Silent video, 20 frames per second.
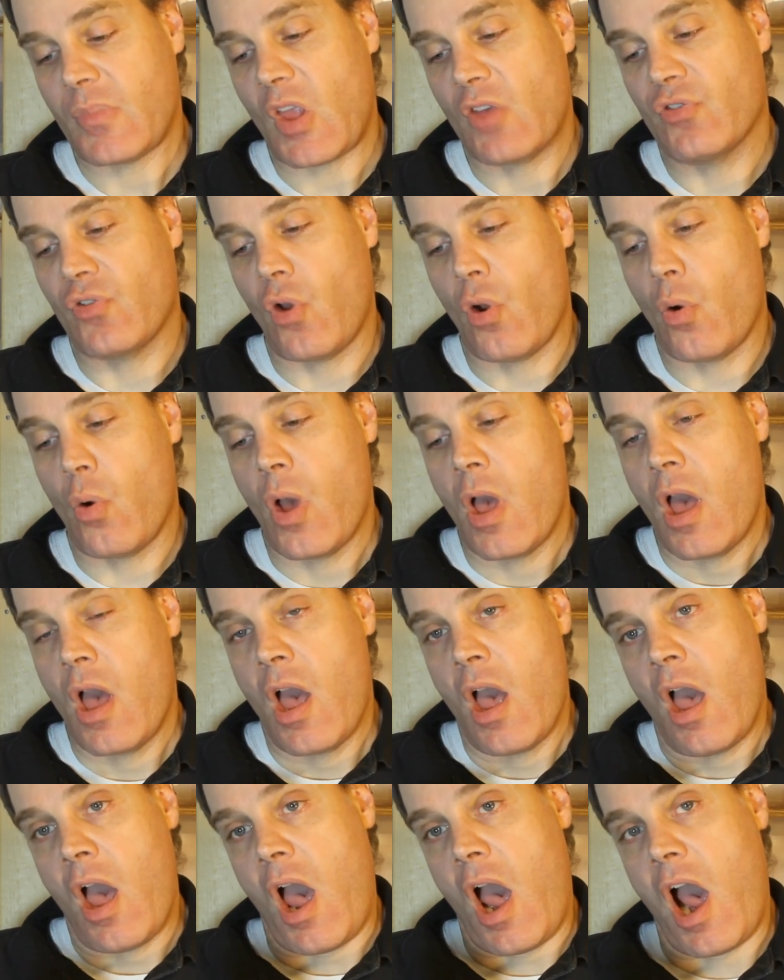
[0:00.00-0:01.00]
So
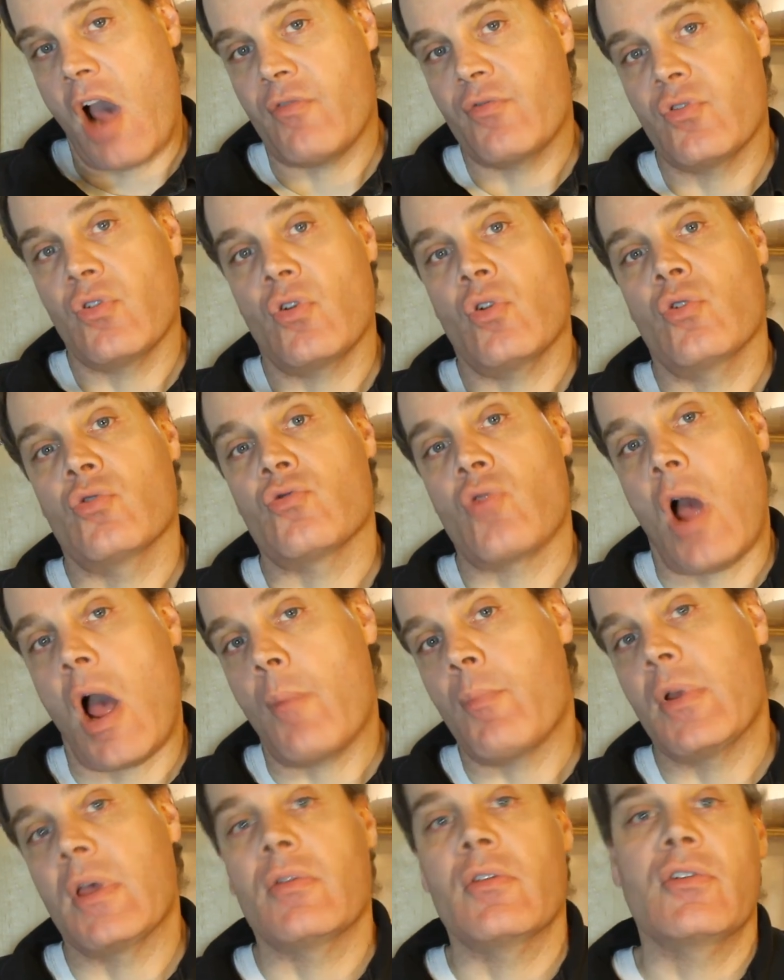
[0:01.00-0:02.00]
after
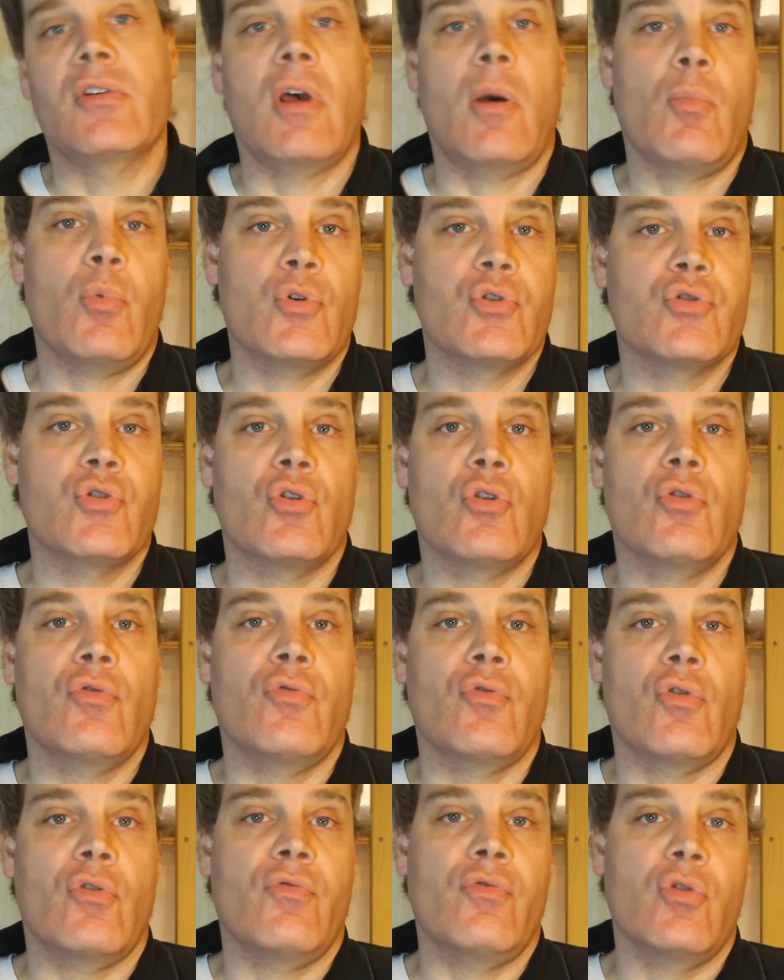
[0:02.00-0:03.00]
dropping the temperature
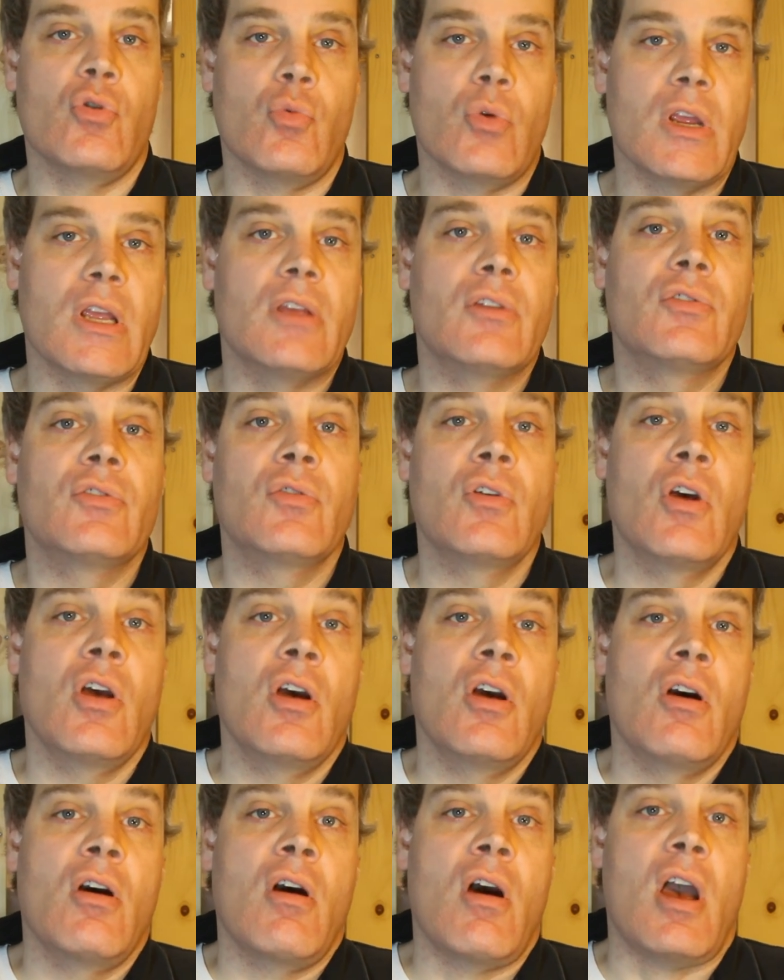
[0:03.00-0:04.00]
for a few weeks
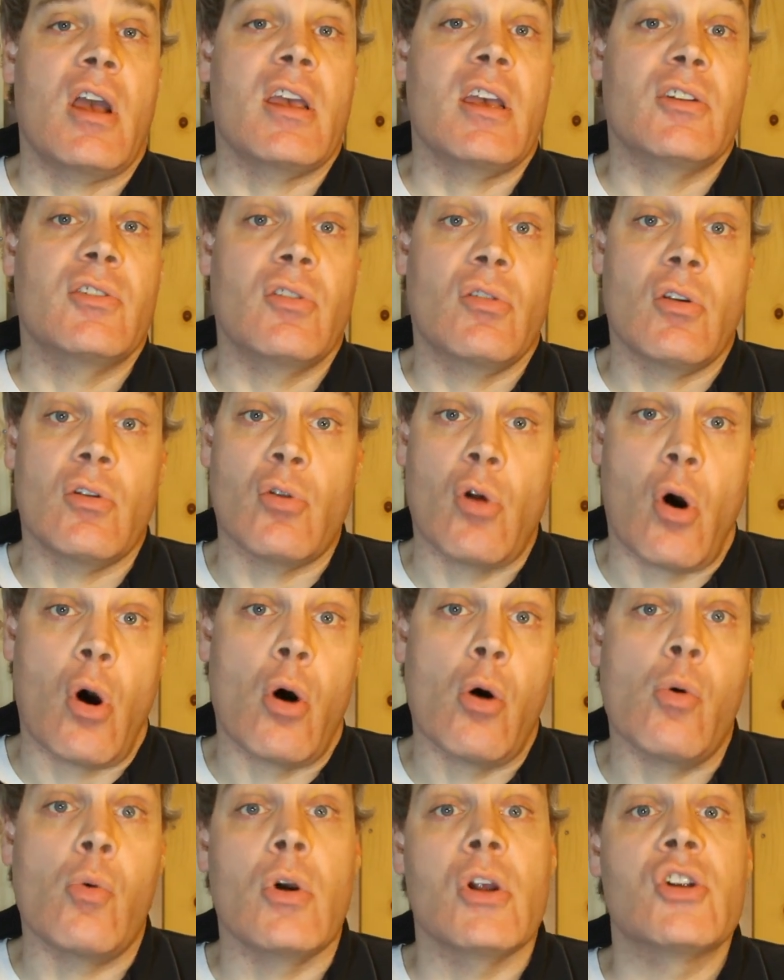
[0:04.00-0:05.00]
I get to the
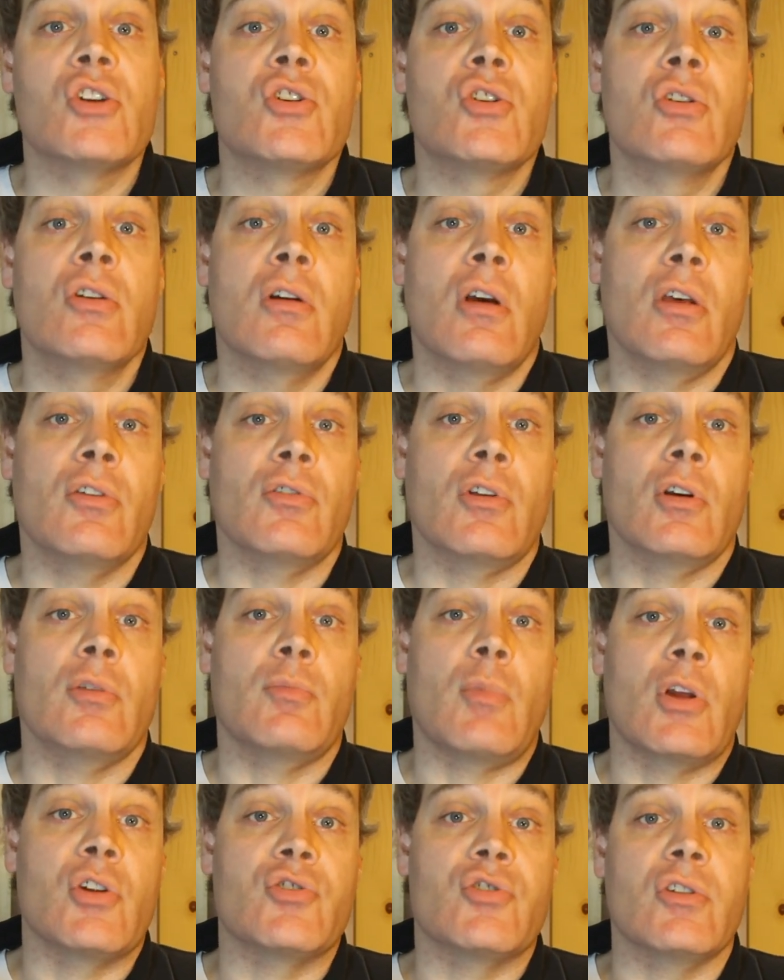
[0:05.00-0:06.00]
low which as I
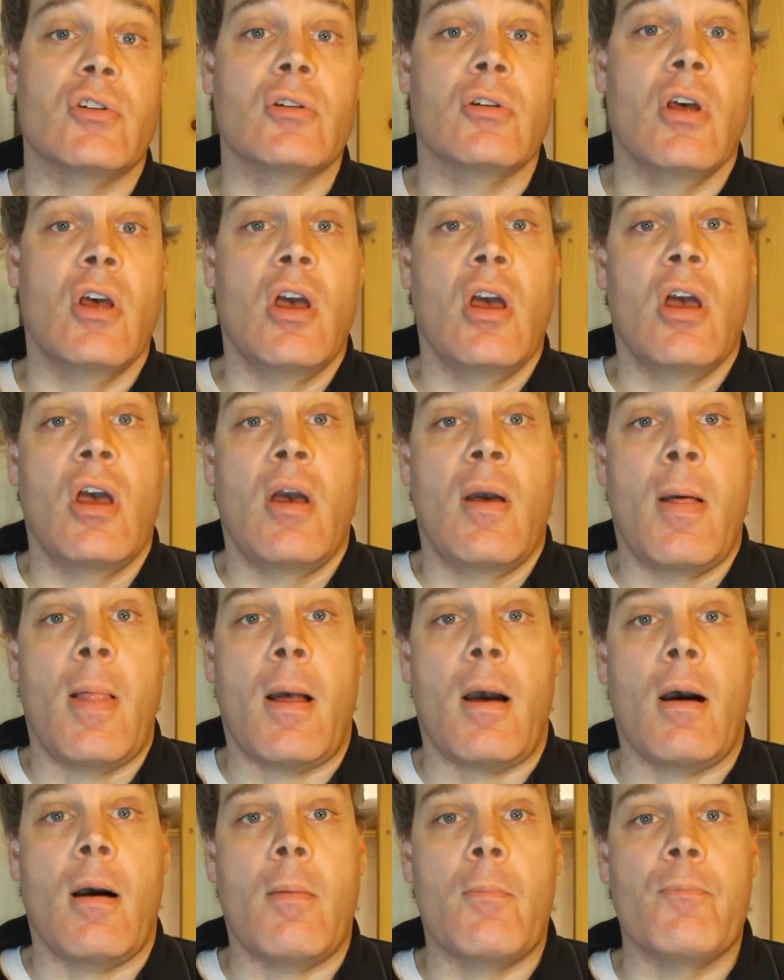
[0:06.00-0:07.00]
mentioned
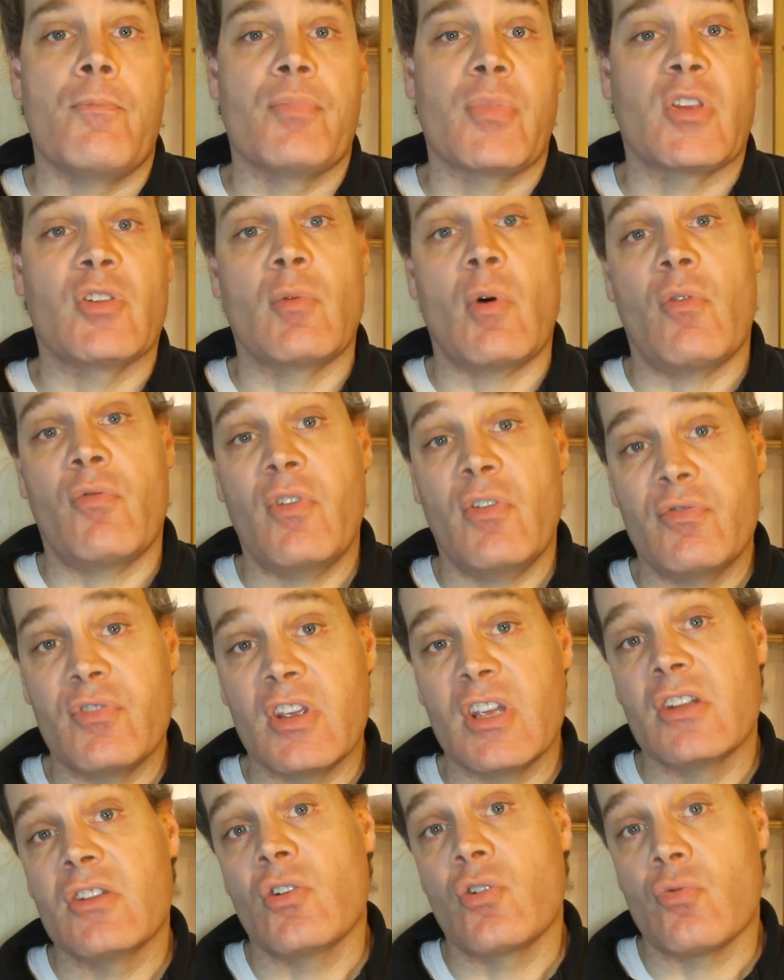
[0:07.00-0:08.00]
um, is about
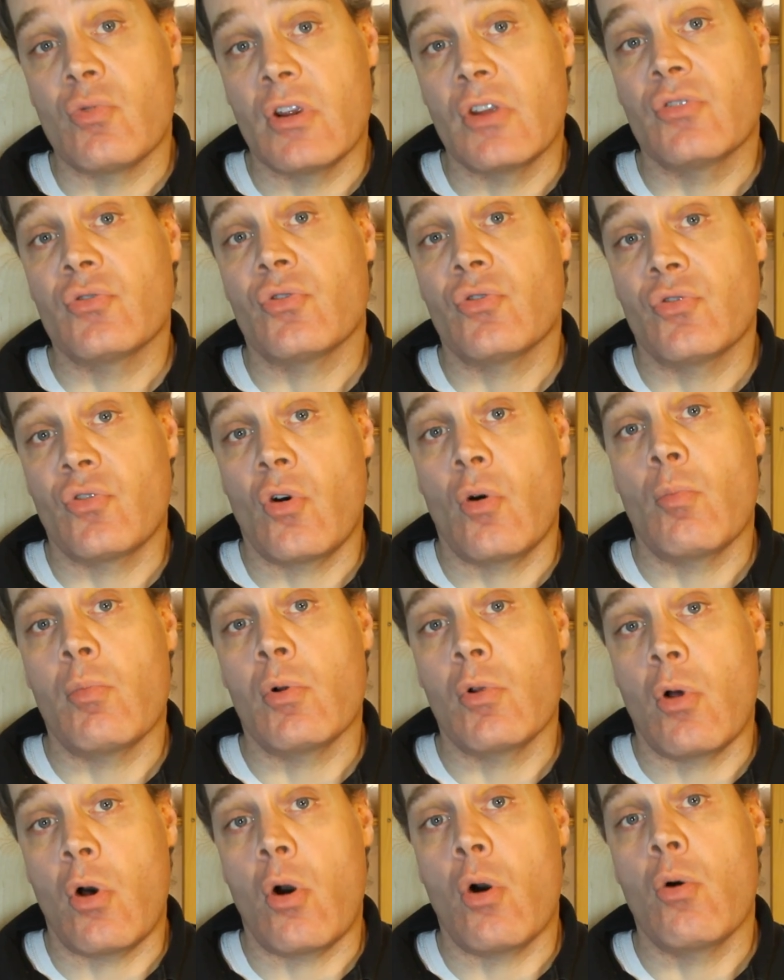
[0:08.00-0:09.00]
15 degrees or so
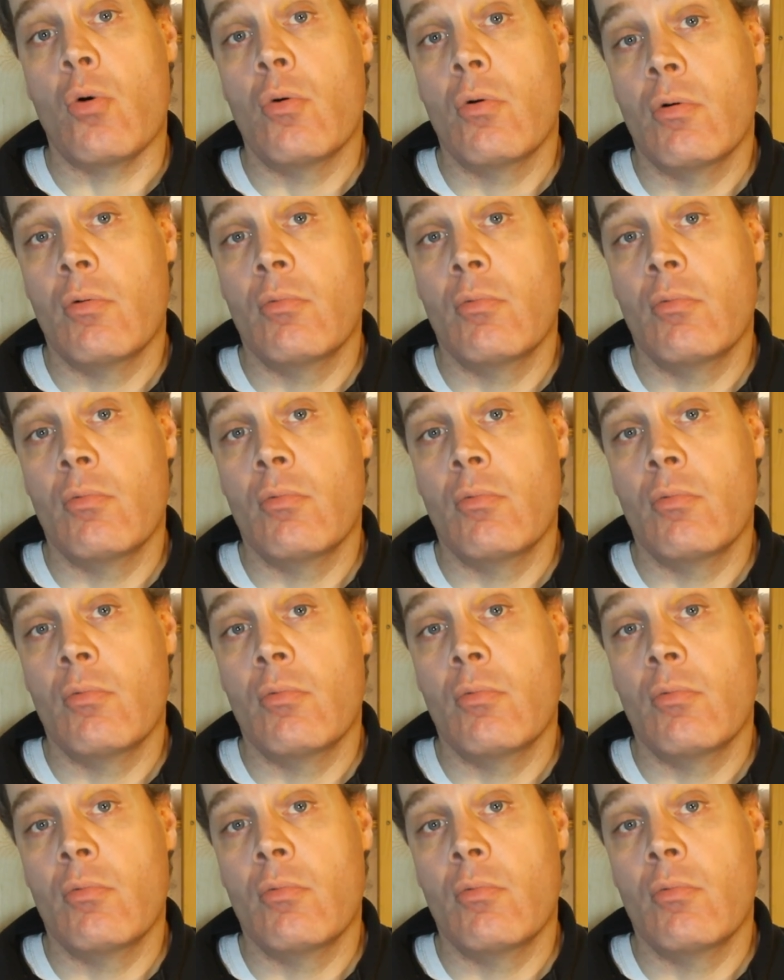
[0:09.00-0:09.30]
below